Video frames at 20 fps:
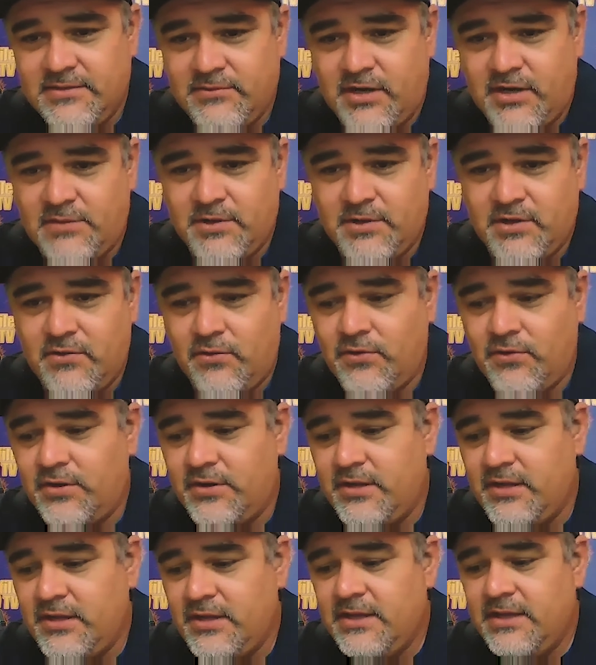Rod
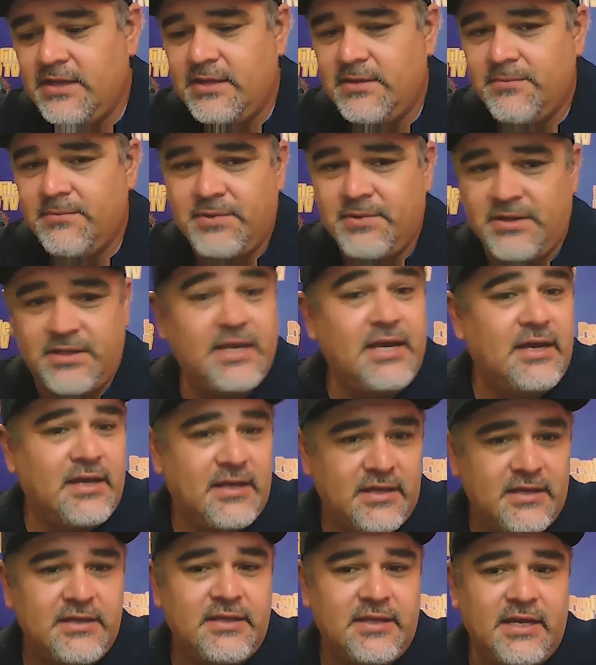McCord. But
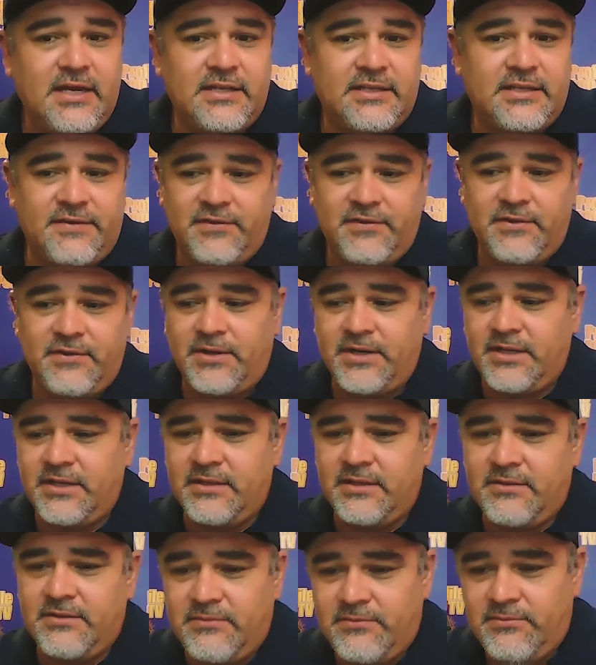yeah, I definitely
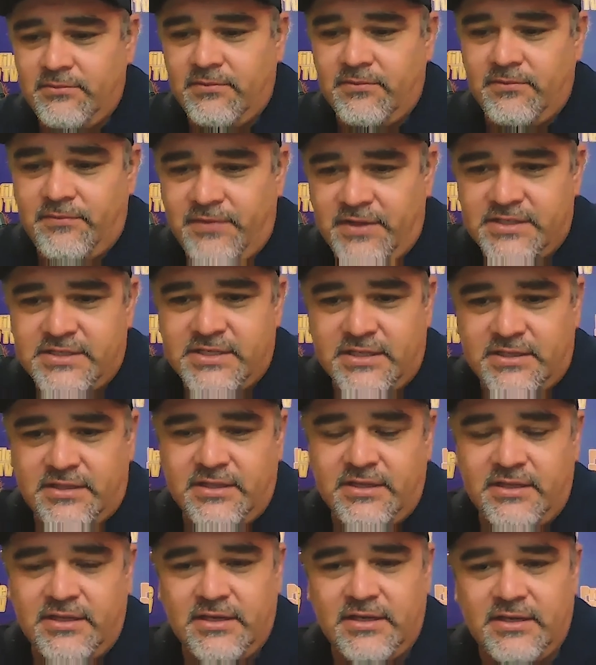want to visit
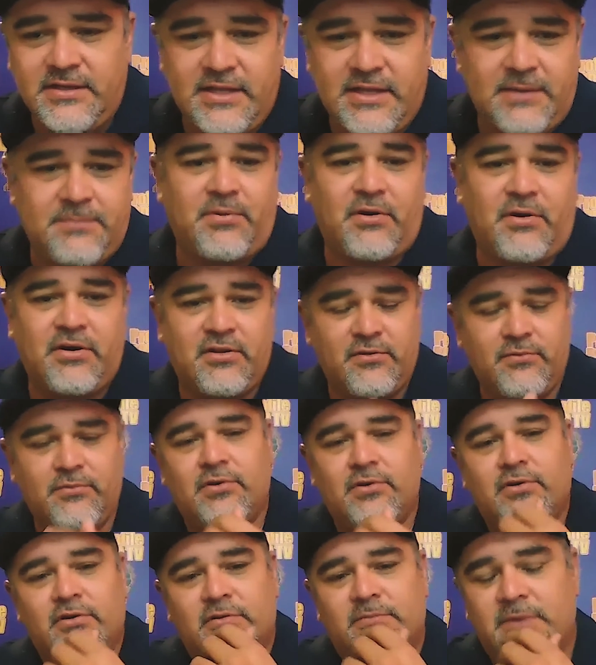the that part of the
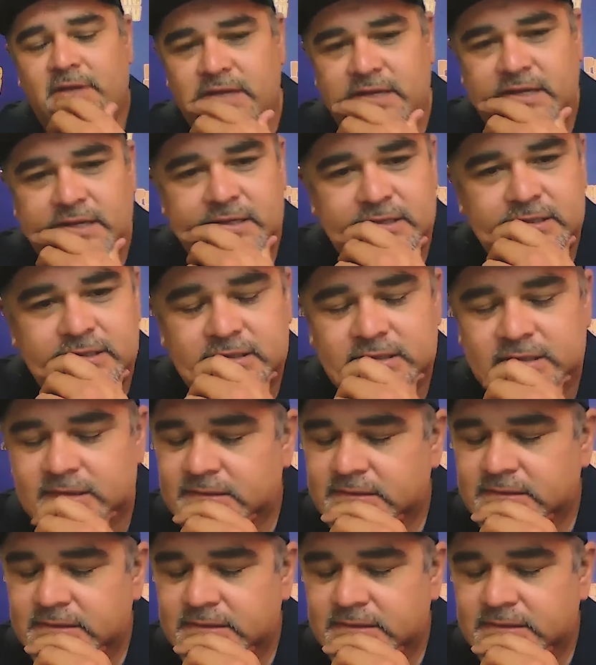world, man, and